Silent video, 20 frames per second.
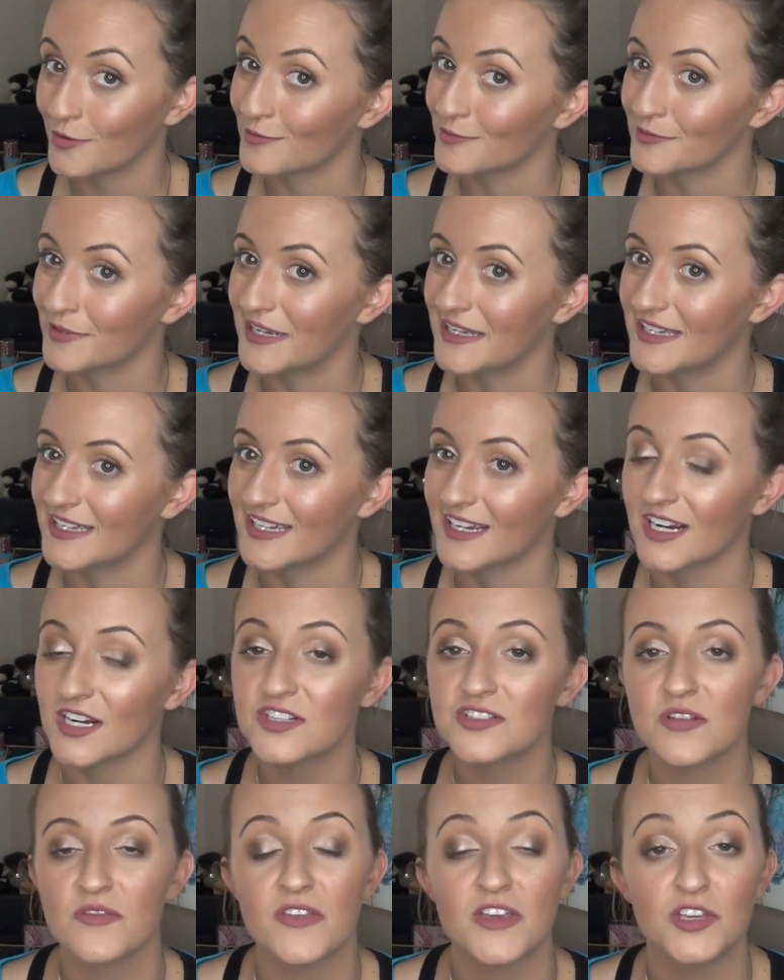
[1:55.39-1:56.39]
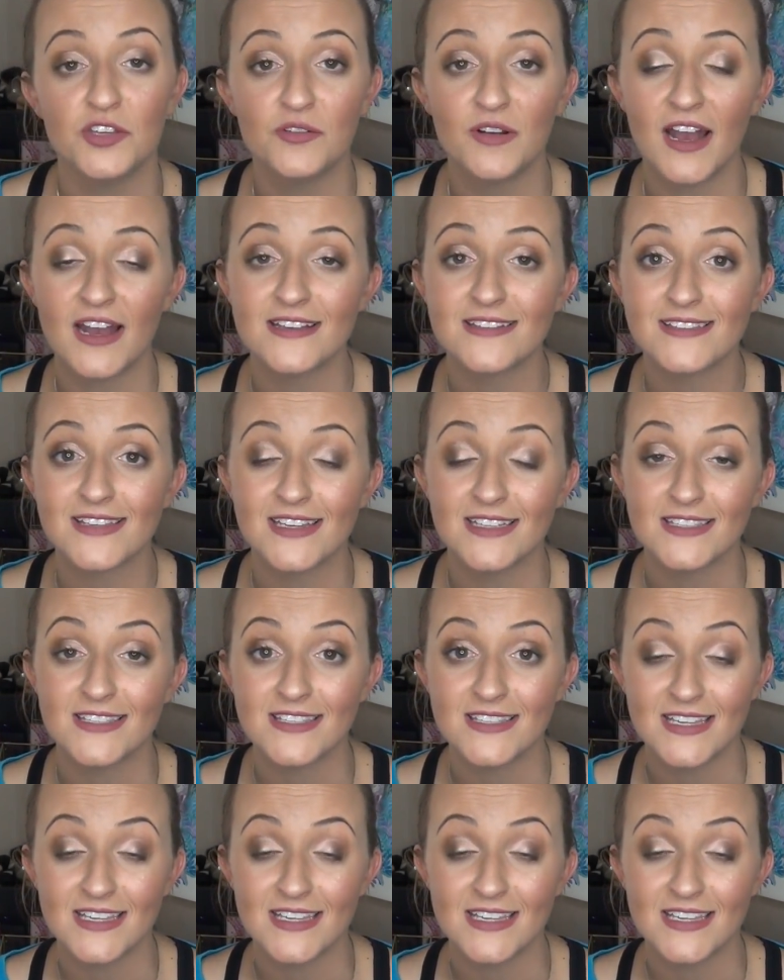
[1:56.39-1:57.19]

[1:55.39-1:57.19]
right here so that you guys can